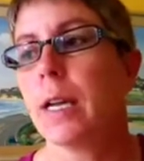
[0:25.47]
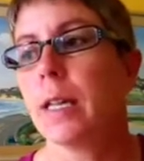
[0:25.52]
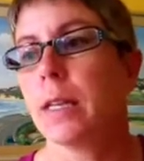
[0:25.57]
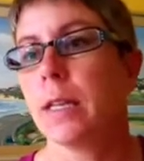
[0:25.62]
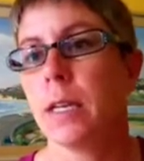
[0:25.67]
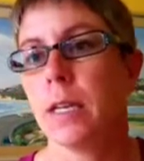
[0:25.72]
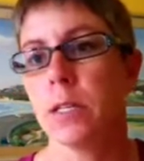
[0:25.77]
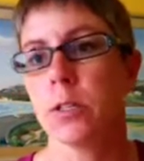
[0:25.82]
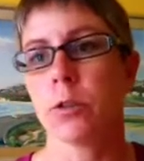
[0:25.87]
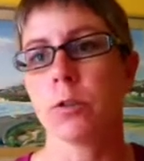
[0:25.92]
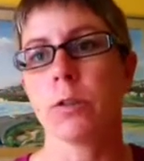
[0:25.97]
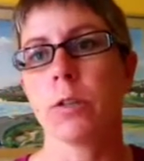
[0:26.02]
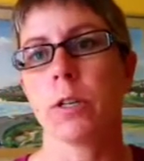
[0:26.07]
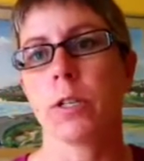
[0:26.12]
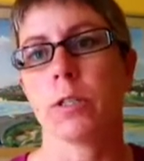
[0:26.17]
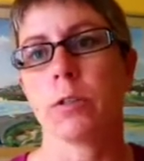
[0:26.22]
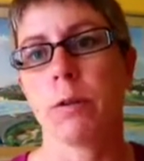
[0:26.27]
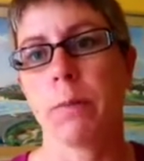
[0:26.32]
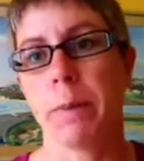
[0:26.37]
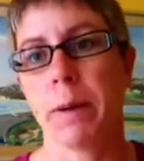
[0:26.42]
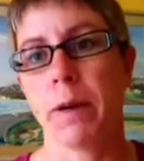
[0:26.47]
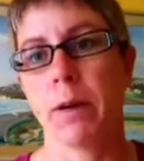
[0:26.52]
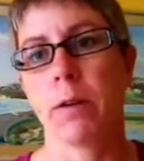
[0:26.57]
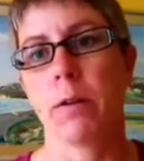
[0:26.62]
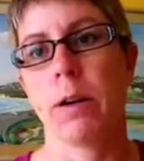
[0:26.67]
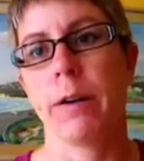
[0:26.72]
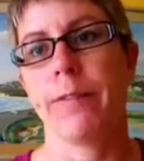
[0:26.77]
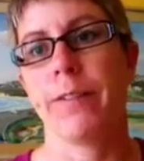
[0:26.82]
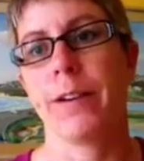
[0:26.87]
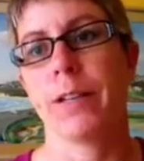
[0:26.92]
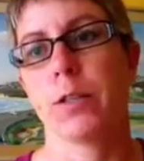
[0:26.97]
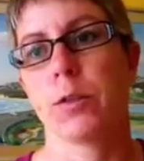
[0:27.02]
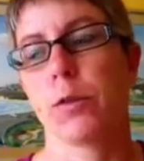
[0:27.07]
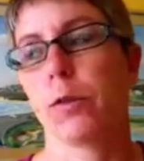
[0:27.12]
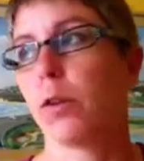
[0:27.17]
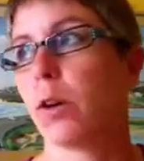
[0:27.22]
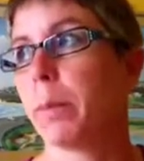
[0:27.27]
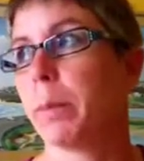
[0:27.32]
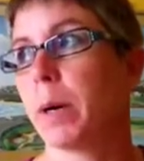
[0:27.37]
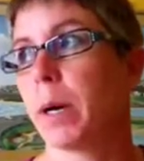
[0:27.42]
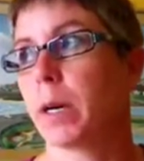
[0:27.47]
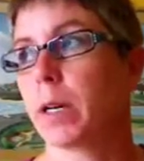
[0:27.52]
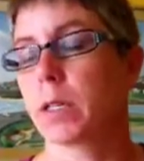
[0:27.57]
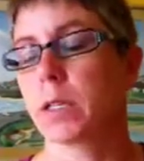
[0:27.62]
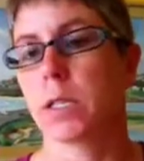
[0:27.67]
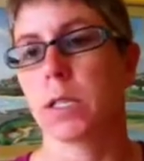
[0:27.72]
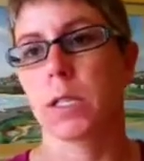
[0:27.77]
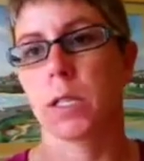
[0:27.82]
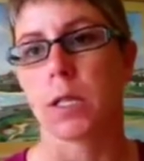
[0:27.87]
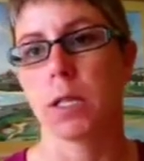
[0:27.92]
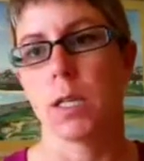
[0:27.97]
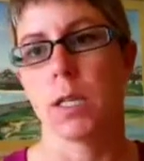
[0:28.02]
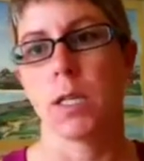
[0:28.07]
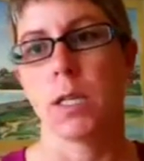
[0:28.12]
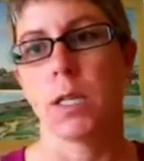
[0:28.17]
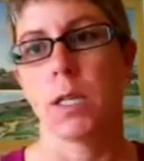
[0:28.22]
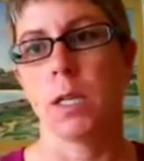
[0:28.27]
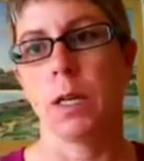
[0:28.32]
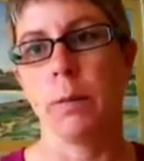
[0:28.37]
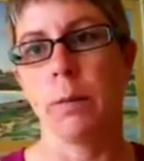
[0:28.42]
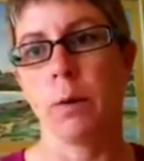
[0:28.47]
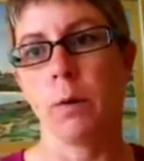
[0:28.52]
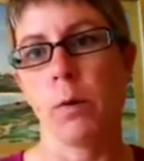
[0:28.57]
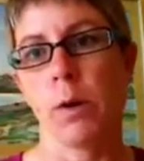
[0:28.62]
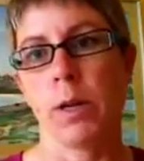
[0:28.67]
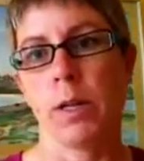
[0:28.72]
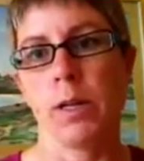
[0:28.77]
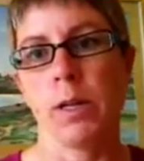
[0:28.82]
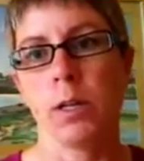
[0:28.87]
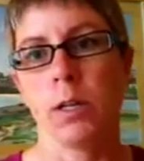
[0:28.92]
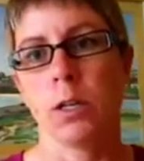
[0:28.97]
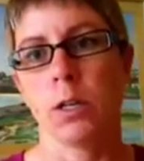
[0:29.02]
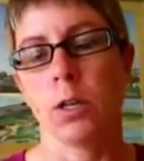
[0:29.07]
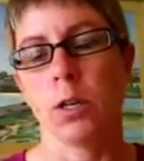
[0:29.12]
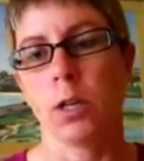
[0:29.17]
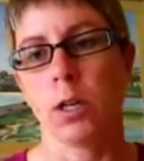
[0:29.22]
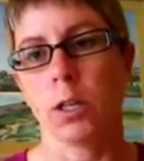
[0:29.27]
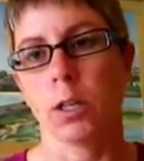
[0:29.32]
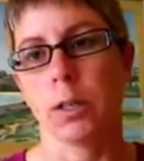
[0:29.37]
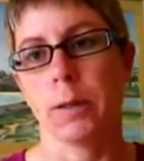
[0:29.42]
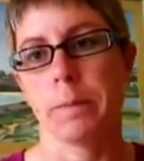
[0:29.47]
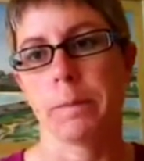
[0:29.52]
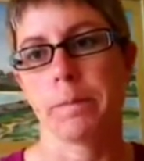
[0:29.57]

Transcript: The introductory paragraph has four parts. Number one, your hook.